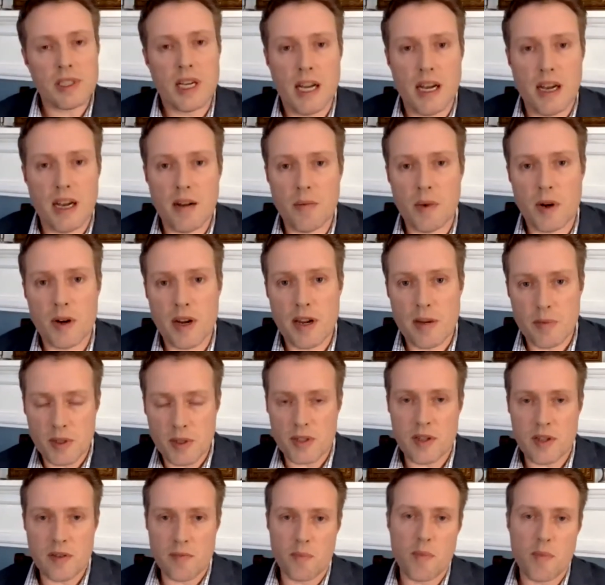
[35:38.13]
um, are able
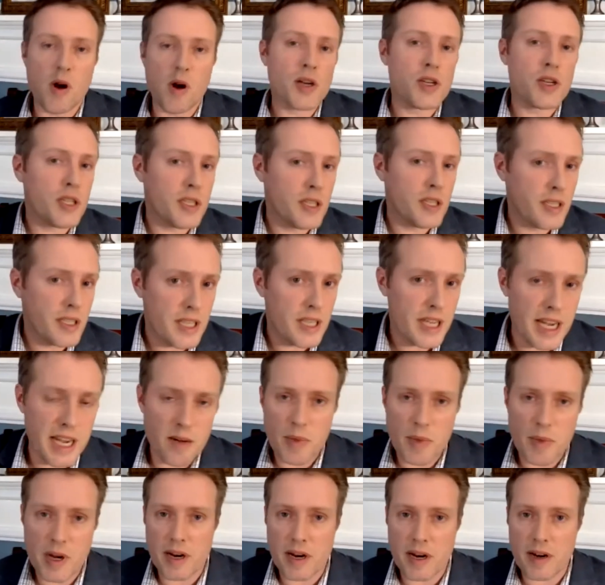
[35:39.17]
to march into
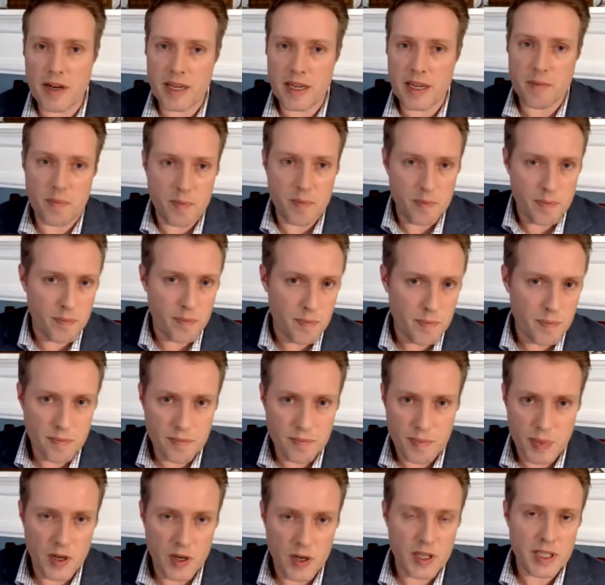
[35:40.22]
Danbury,
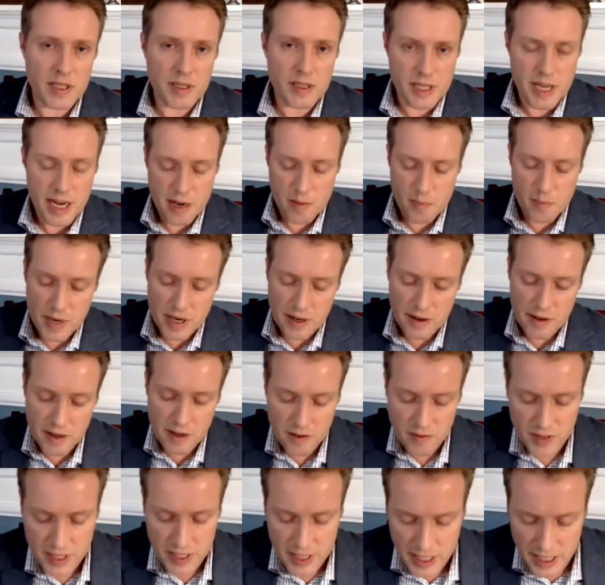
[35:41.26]
burn Danbury
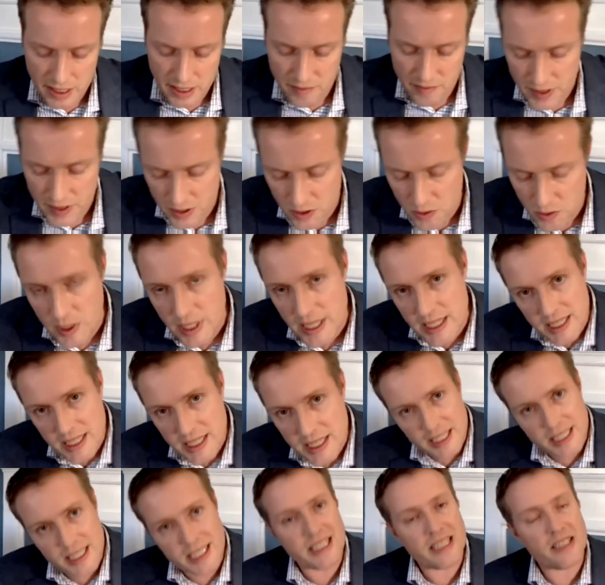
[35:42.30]
over the night of the
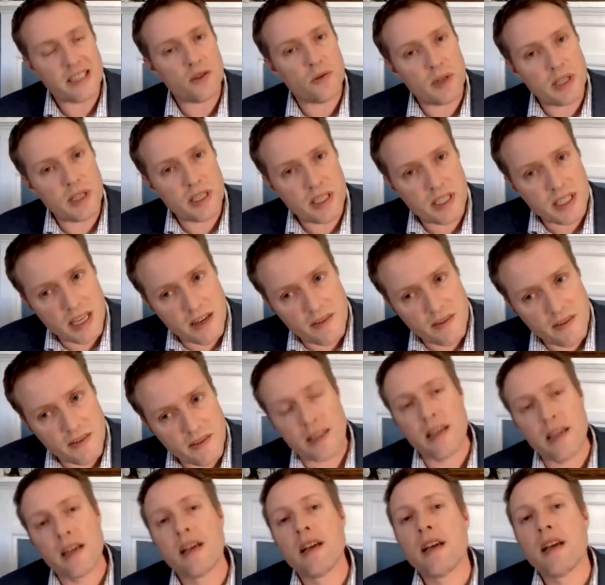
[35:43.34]
26th and the
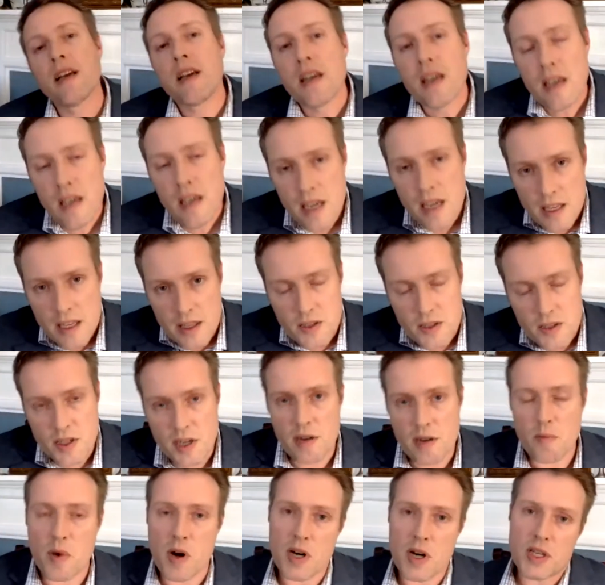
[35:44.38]
27th, they
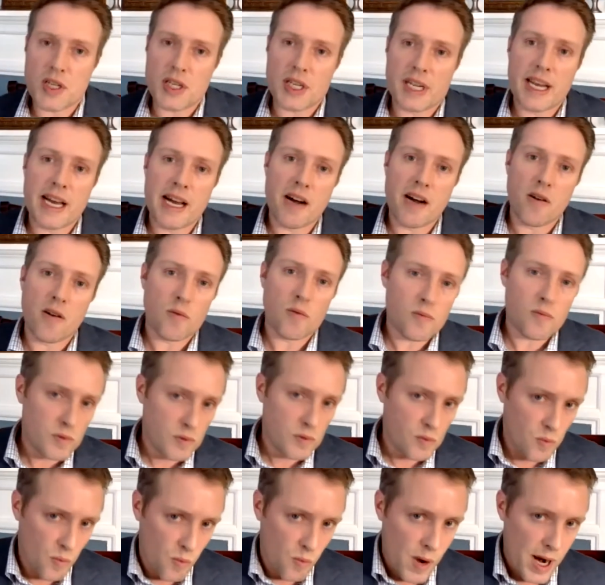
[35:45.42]
start marching out
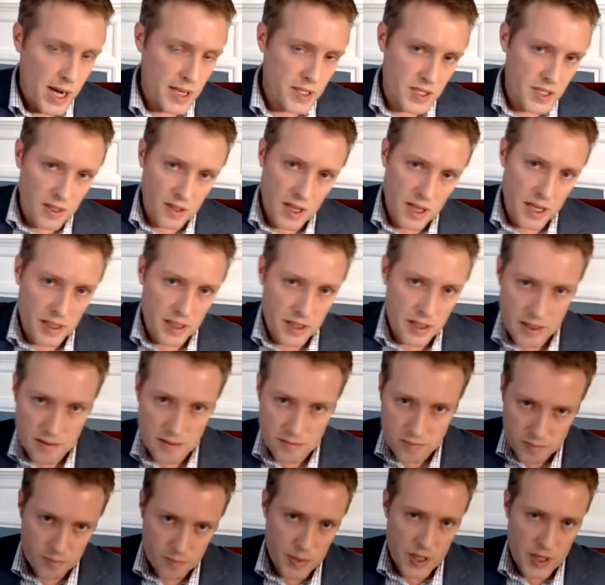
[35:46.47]
west along
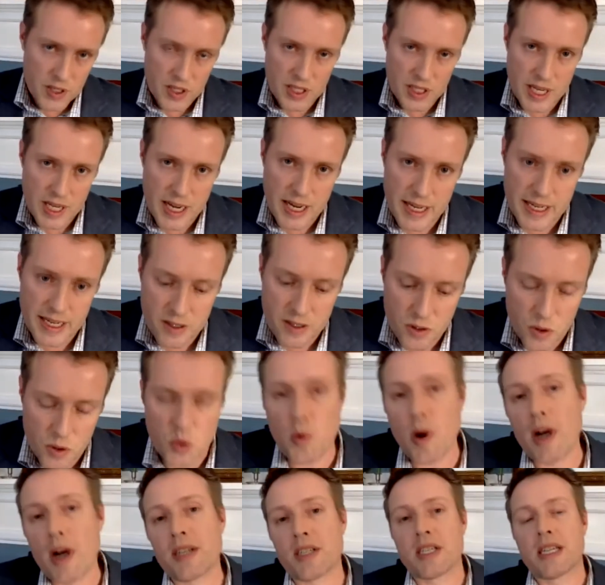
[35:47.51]
the present day
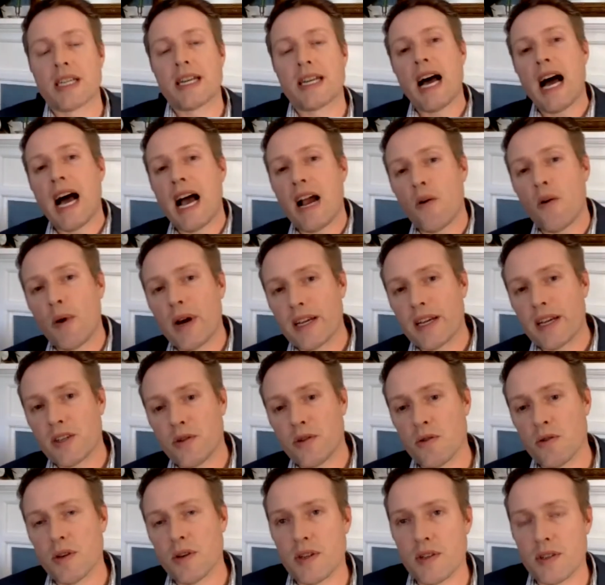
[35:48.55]
George Washington Highway
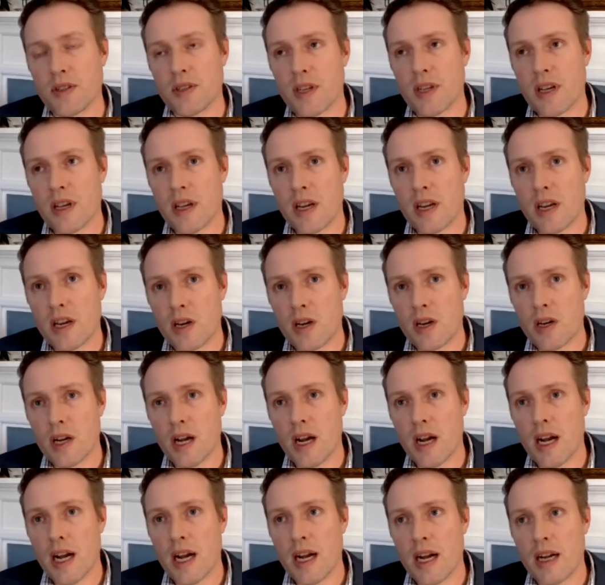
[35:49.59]
towards
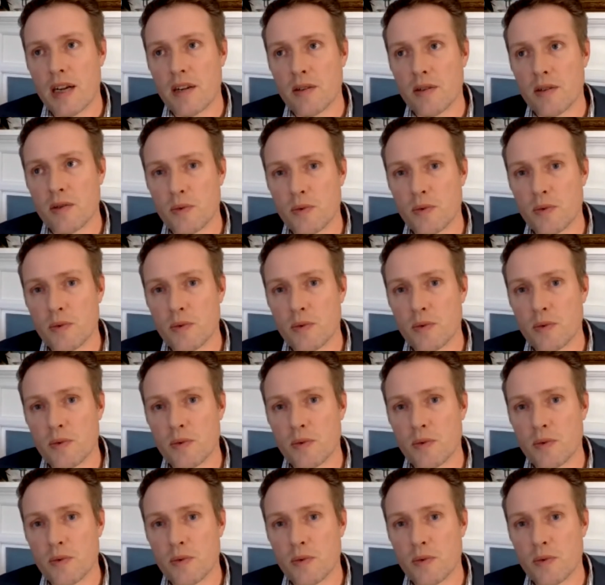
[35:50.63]
uh,